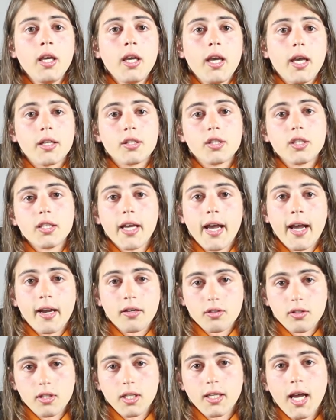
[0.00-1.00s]
and she
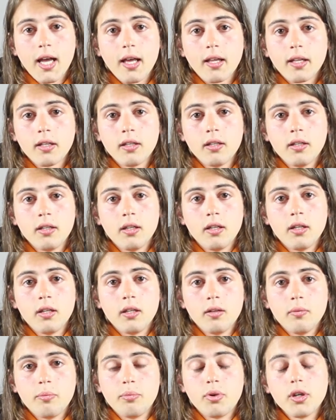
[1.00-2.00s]
actually got
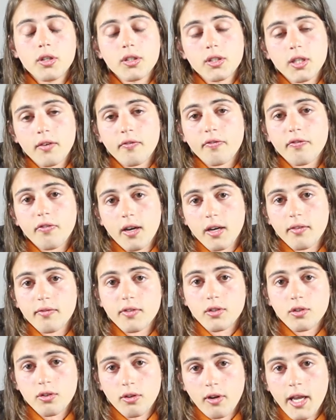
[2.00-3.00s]
pushed in front of a
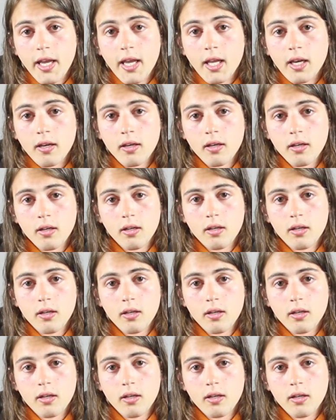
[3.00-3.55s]
train